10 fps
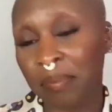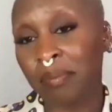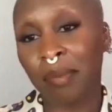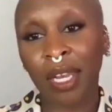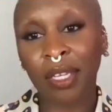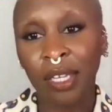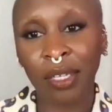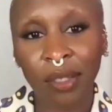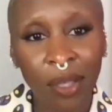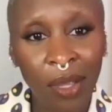
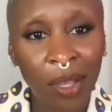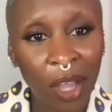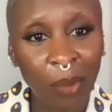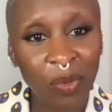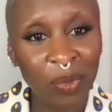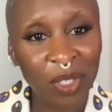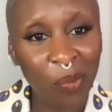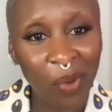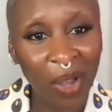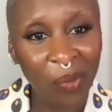melanin comes from
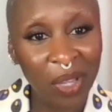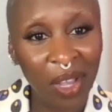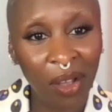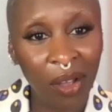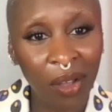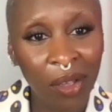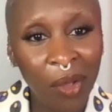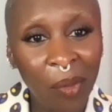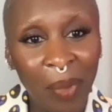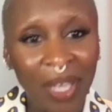somewhere. We are
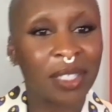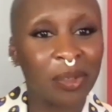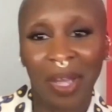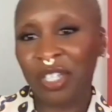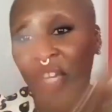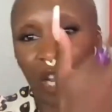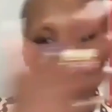based in Pangaea.